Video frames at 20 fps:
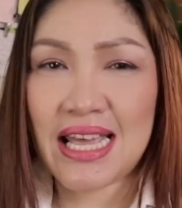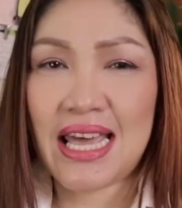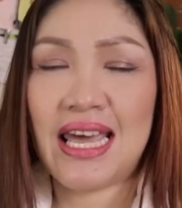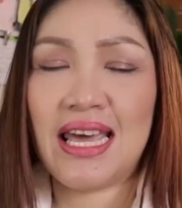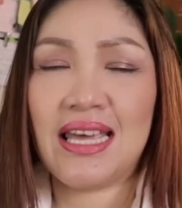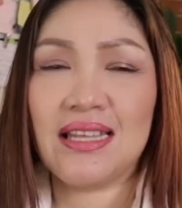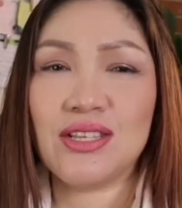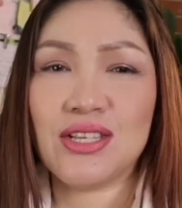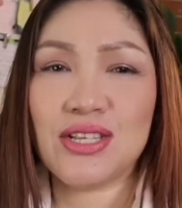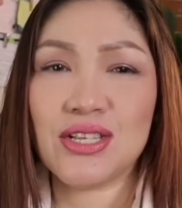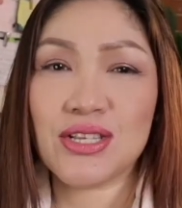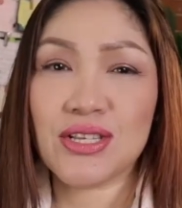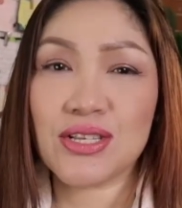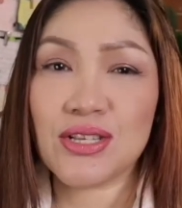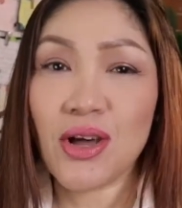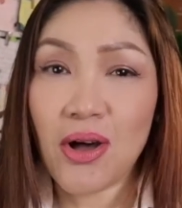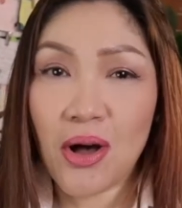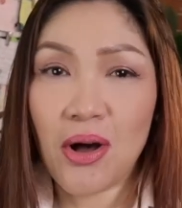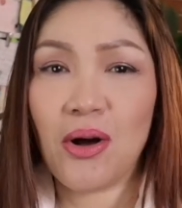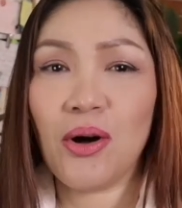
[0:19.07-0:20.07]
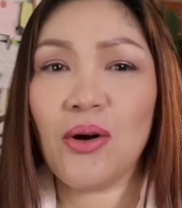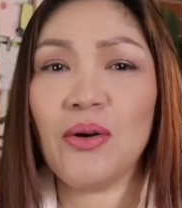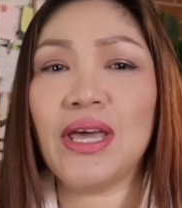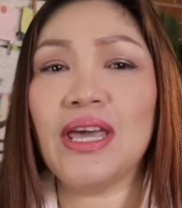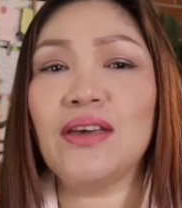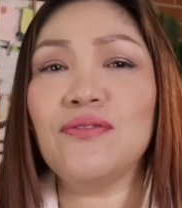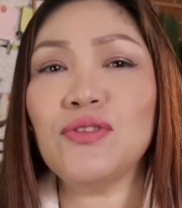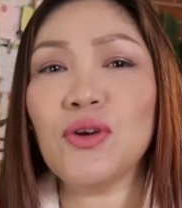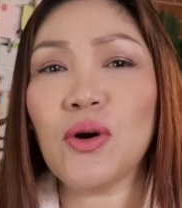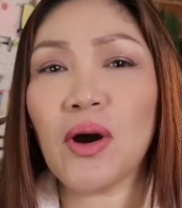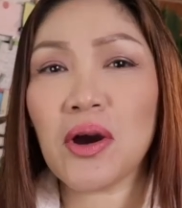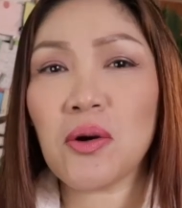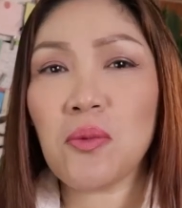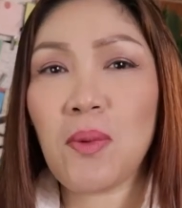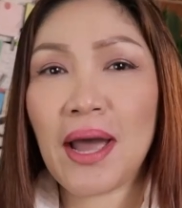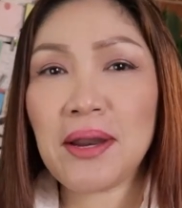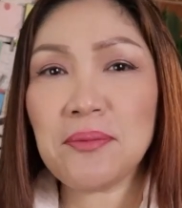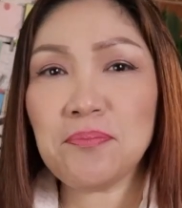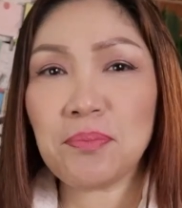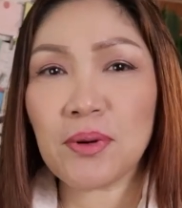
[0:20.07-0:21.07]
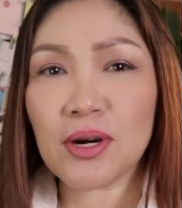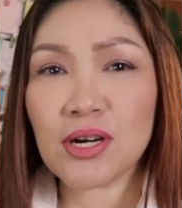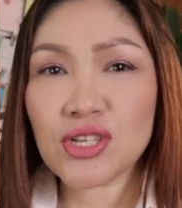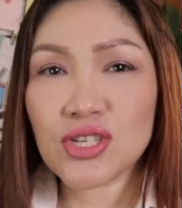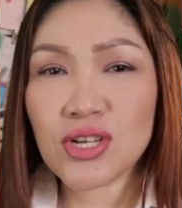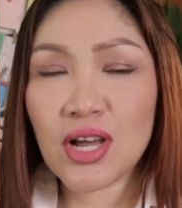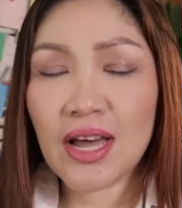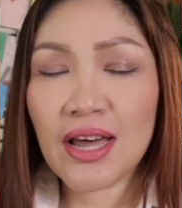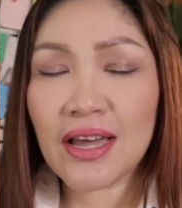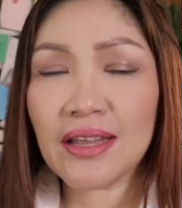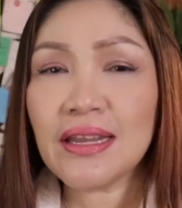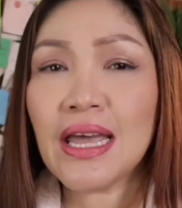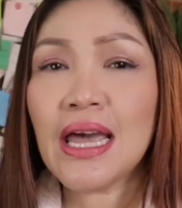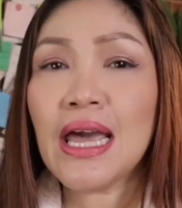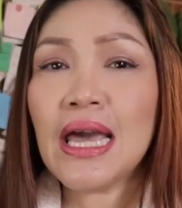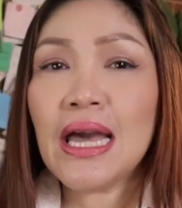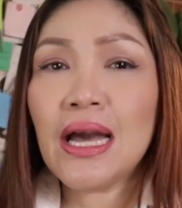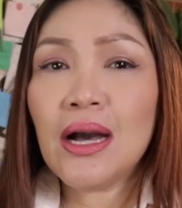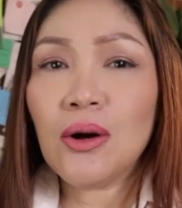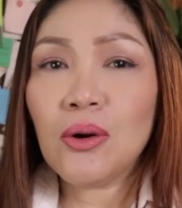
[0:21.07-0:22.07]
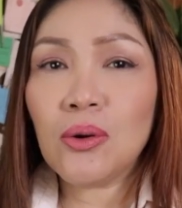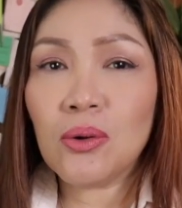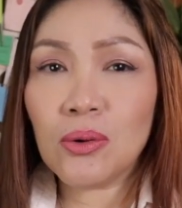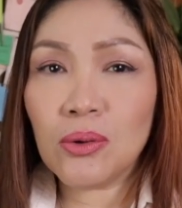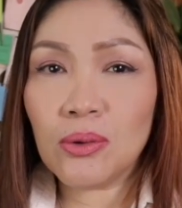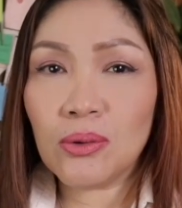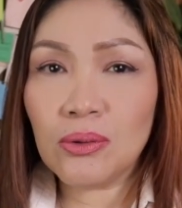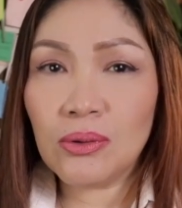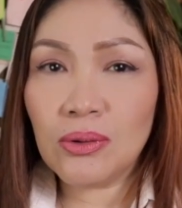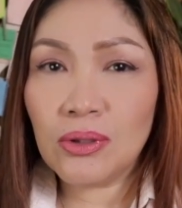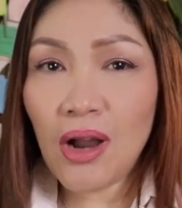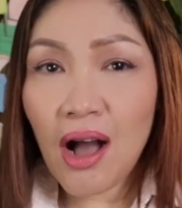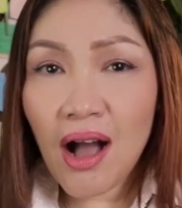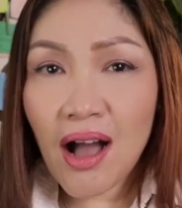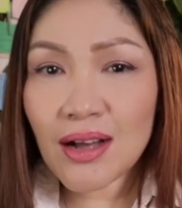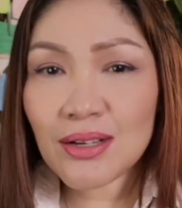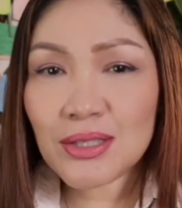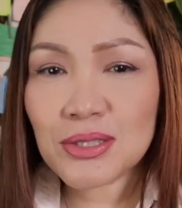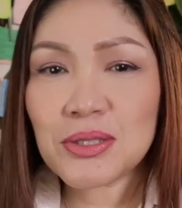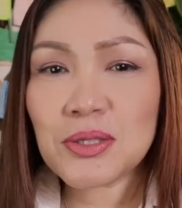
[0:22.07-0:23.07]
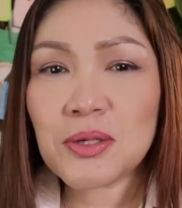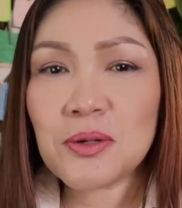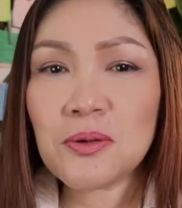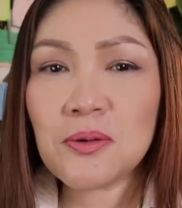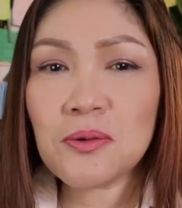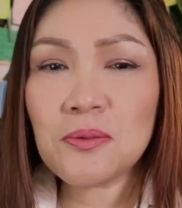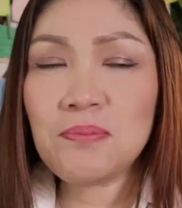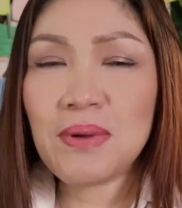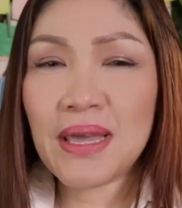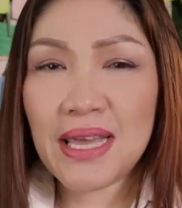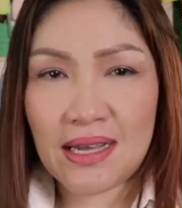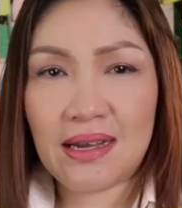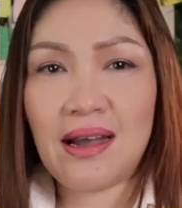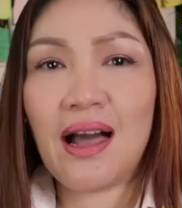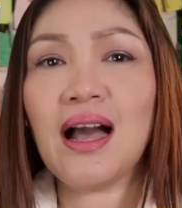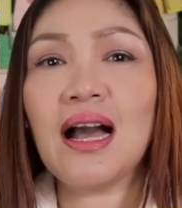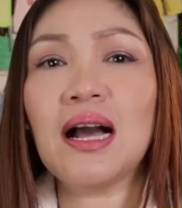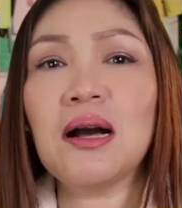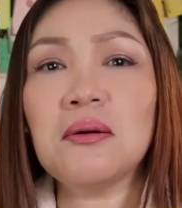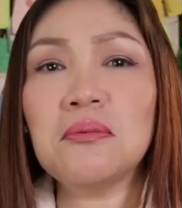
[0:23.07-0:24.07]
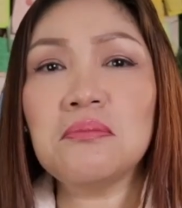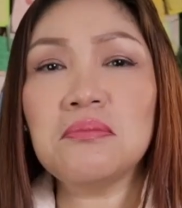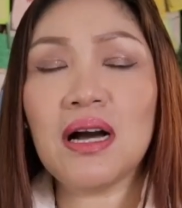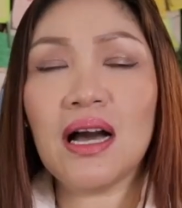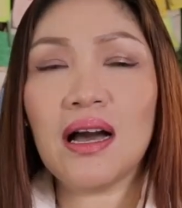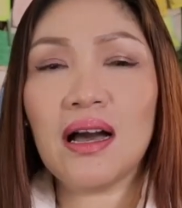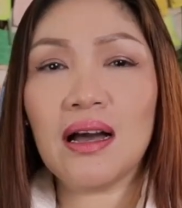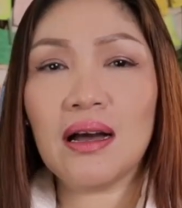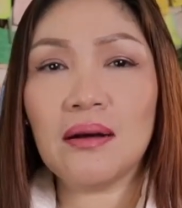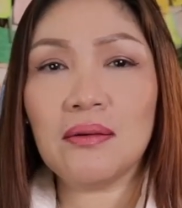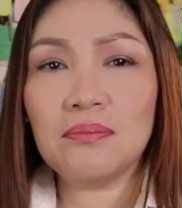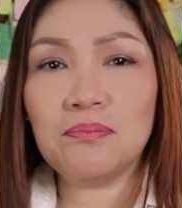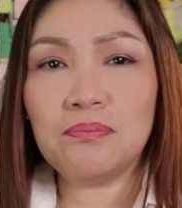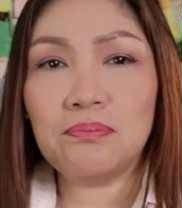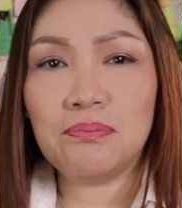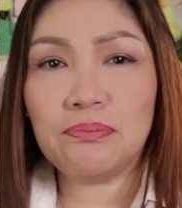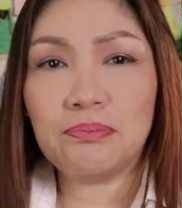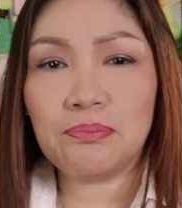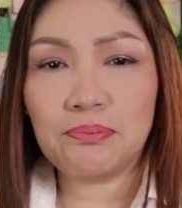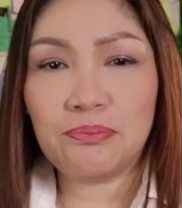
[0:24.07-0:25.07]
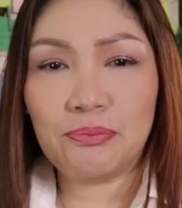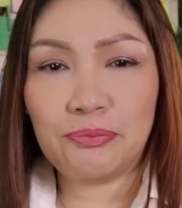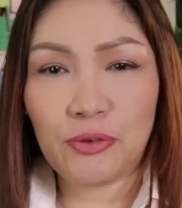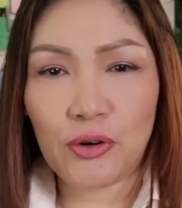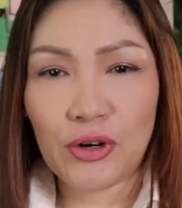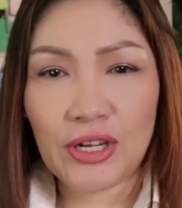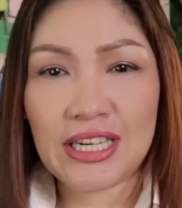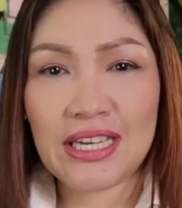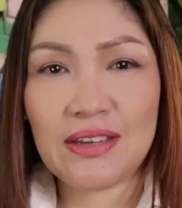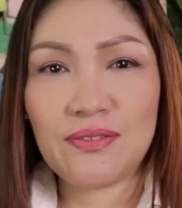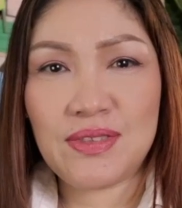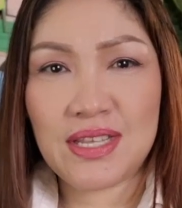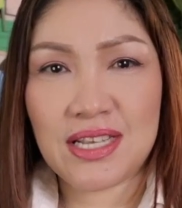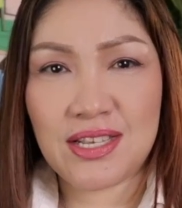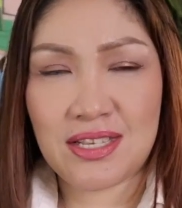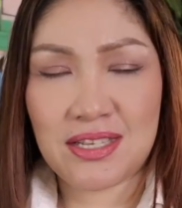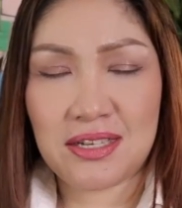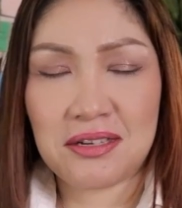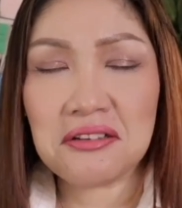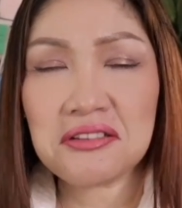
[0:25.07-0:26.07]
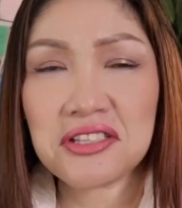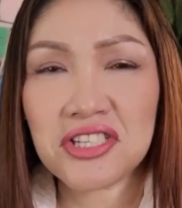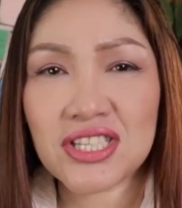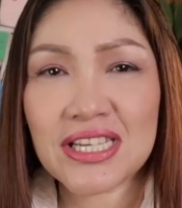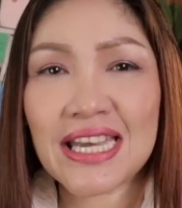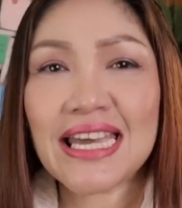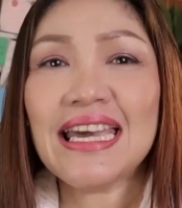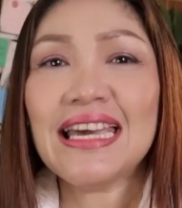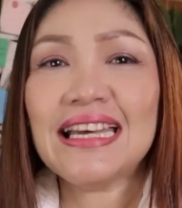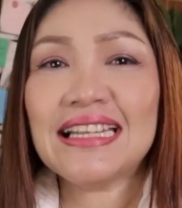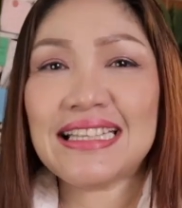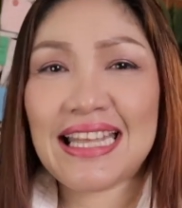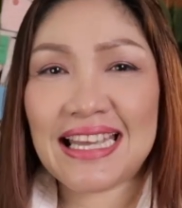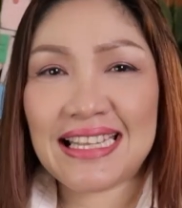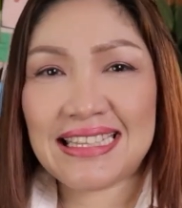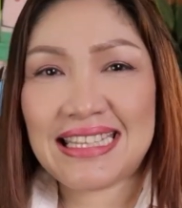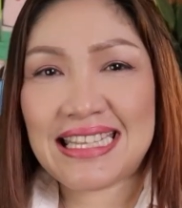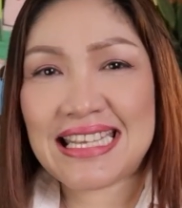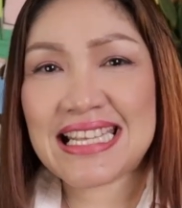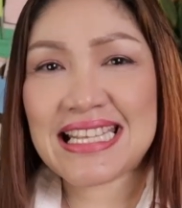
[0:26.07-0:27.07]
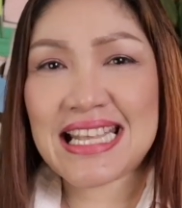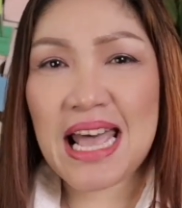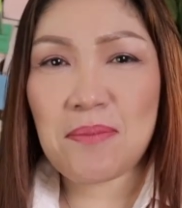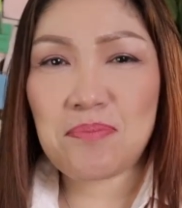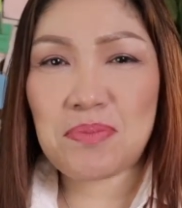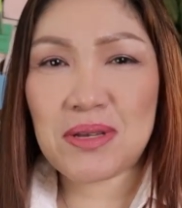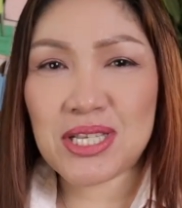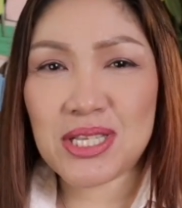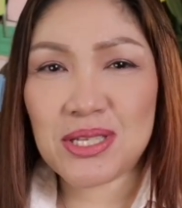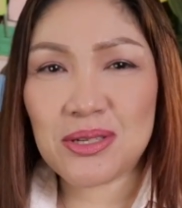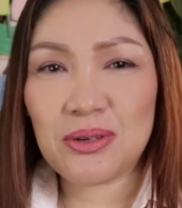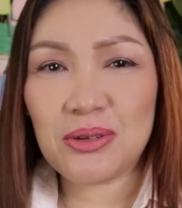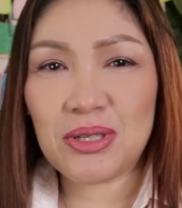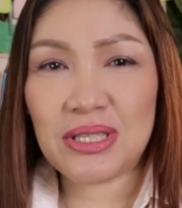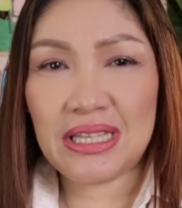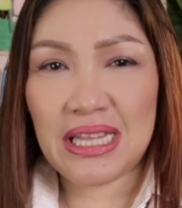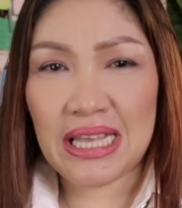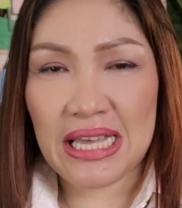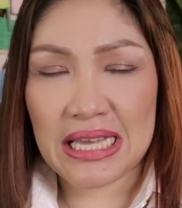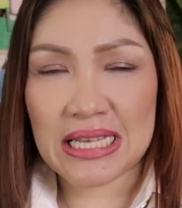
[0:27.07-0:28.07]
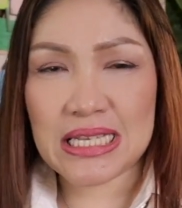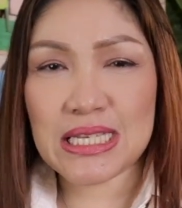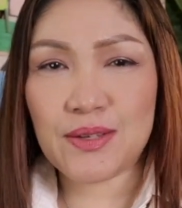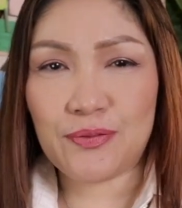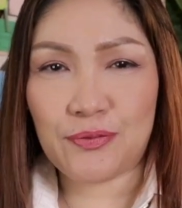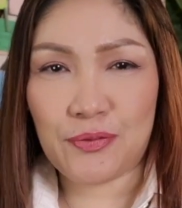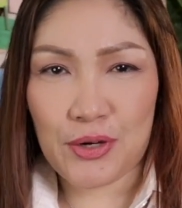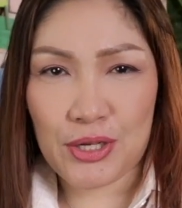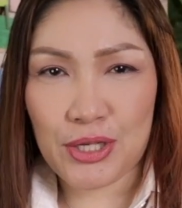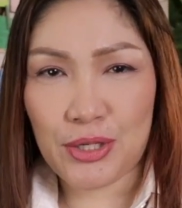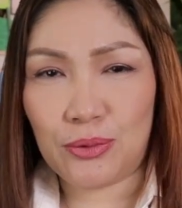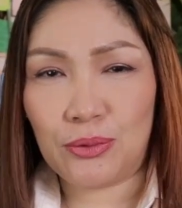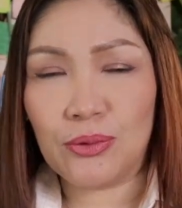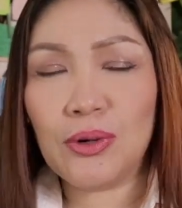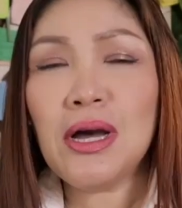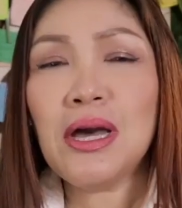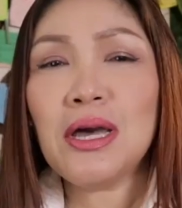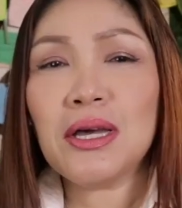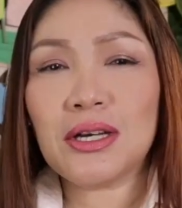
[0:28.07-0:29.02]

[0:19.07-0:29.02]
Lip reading: And so, if you are one person who long to become a forgiveness coach, then this episode is for you.